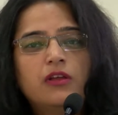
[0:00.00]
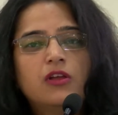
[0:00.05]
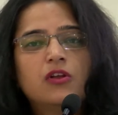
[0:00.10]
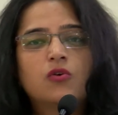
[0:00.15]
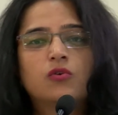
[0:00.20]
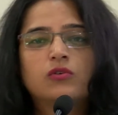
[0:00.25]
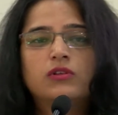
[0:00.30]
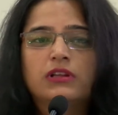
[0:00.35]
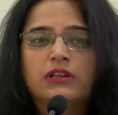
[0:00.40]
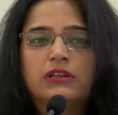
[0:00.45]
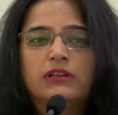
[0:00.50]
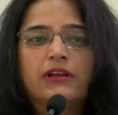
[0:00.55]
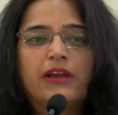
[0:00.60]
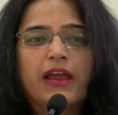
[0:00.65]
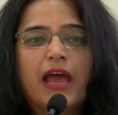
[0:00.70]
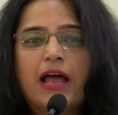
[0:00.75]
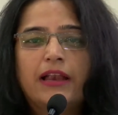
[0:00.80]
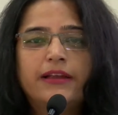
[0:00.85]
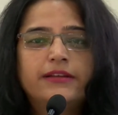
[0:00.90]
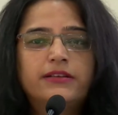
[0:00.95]
you know, the
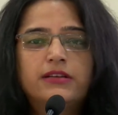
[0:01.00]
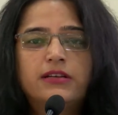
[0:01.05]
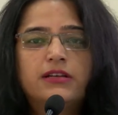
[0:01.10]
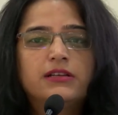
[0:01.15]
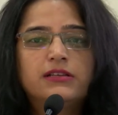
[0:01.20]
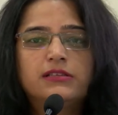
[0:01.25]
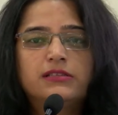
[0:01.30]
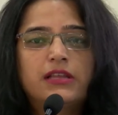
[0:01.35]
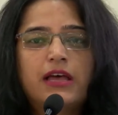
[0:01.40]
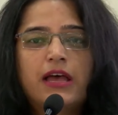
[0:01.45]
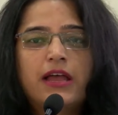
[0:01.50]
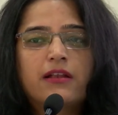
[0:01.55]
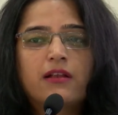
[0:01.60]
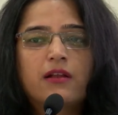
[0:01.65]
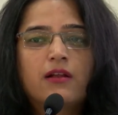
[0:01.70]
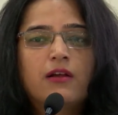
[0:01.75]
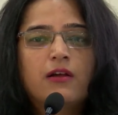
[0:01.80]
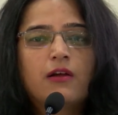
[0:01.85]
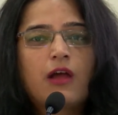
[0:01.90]
reality is that